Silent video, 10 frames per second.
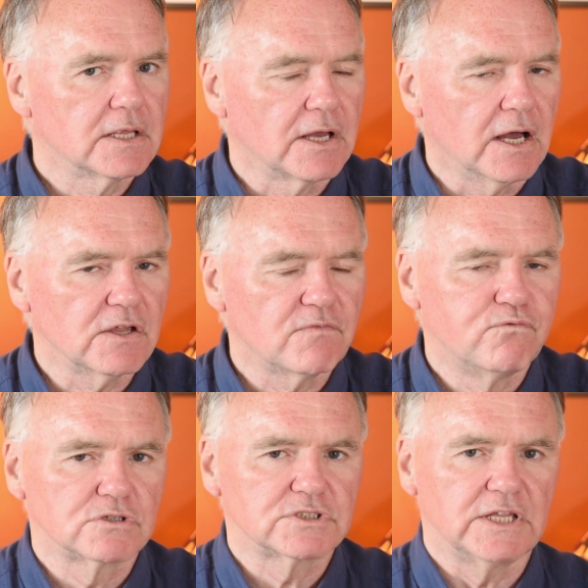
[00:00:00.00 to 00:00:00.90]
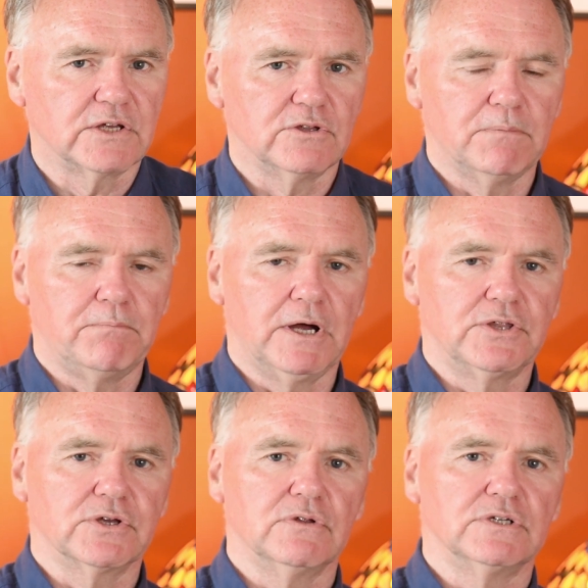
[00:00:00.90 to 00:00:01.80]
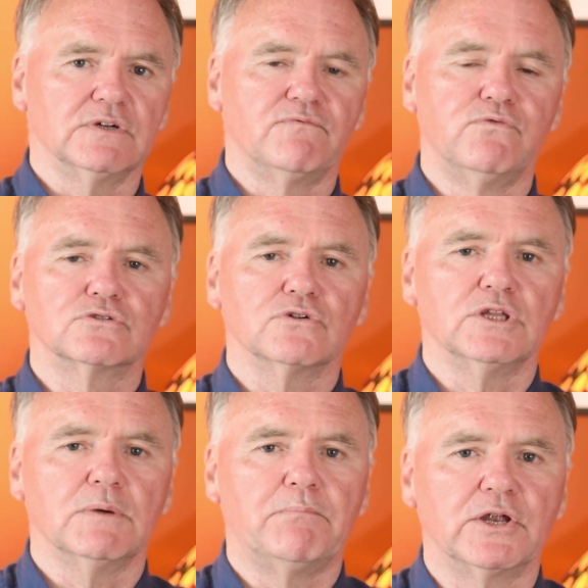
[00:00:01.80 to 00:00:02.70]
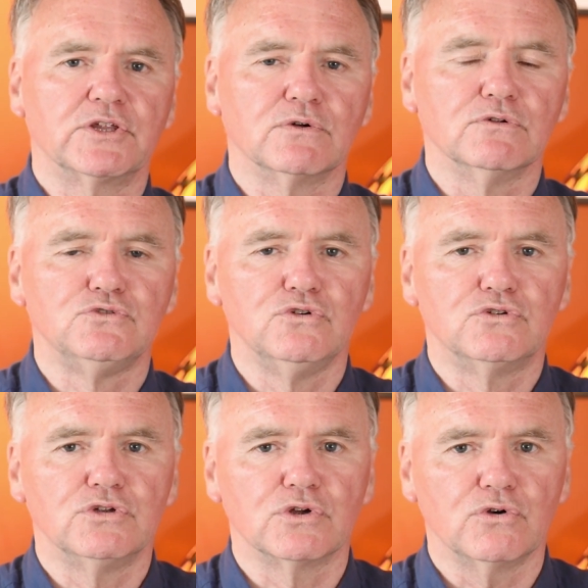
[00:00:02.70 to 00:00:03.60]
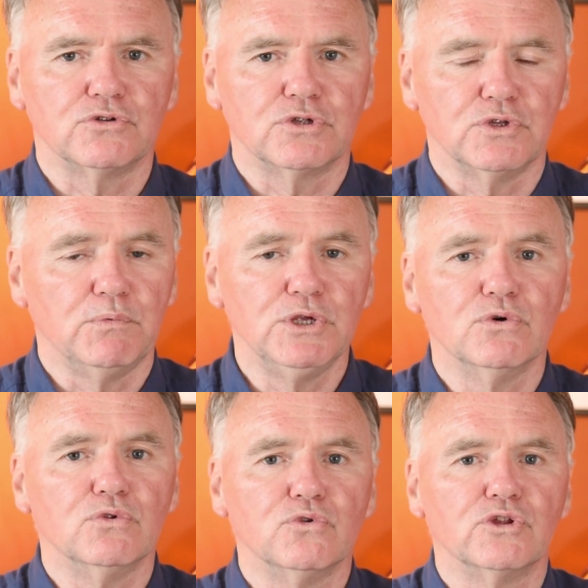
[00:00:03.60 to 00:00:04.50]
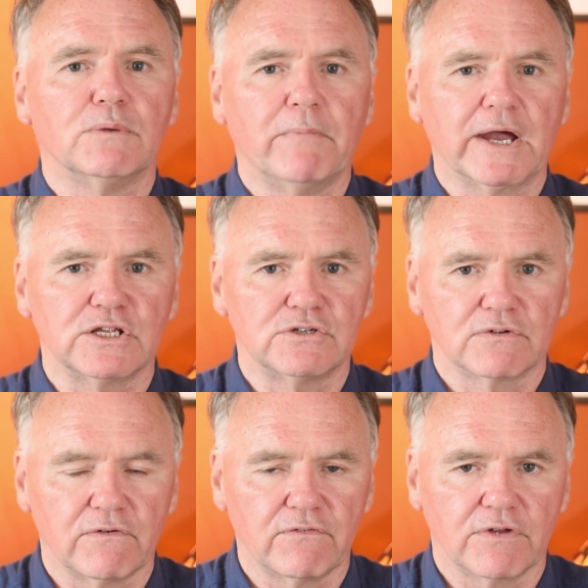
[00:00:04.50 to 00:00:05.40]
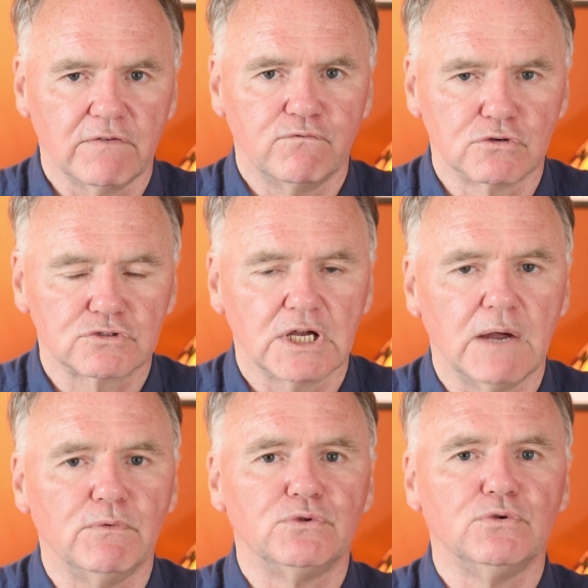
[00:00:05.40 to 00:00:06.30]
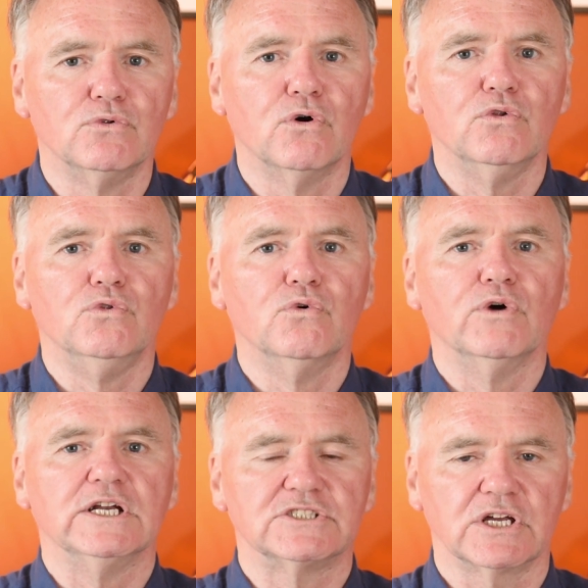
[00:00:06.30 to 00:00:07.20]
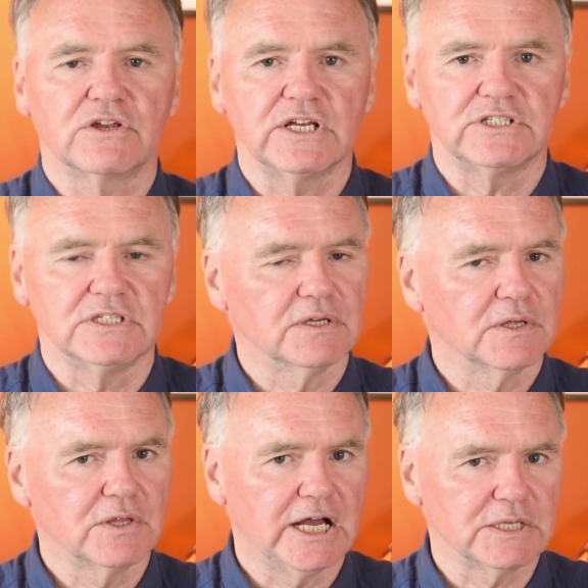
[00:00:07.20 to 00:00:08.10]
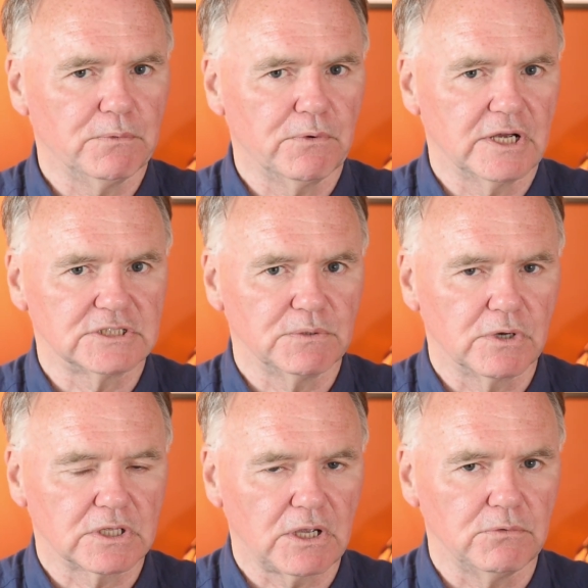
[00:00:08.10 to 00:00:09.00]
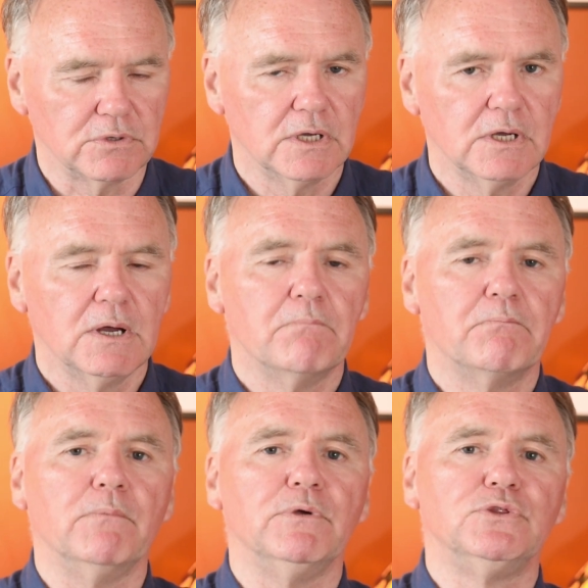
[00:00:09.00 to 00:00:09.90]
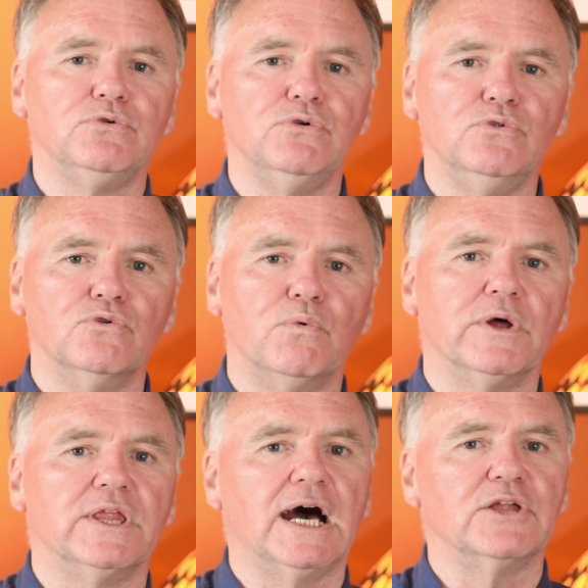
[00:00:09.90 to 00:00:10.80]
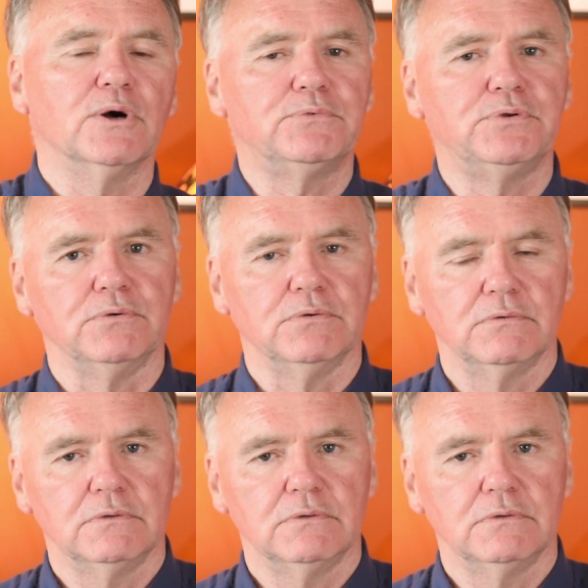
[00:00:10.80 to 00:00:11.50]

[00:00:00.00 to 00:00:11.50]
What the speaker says: The other force acting on the particle is the force on the particle due to the rod. Now, we don't know the magnitude of that force, and we do not know its direction. That's what we're asked to work out. But we do know what they add up to.